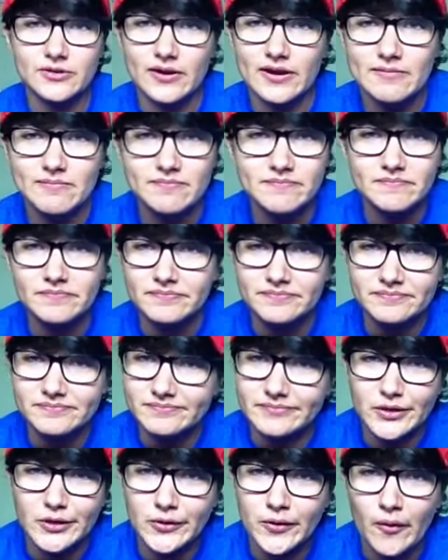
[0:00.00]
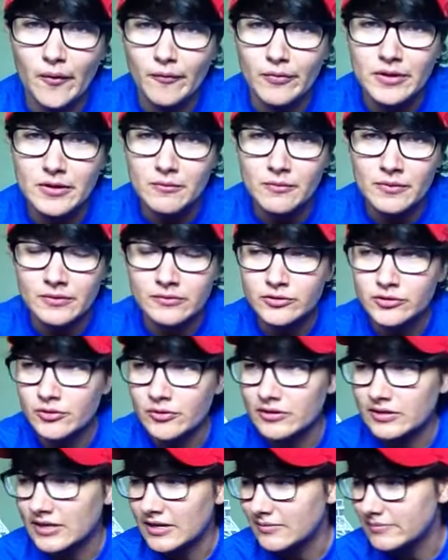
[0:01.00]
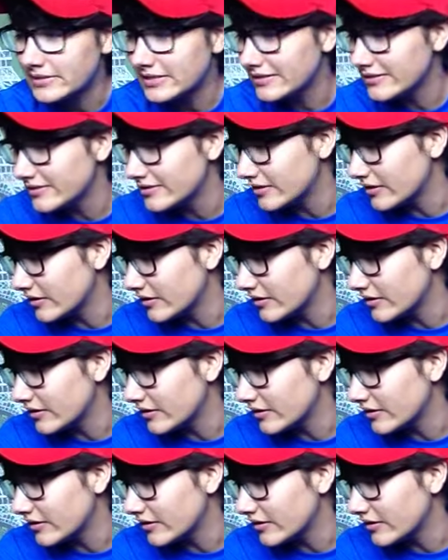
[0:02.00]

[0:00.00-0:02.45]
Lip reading: great. Her only real shortcomings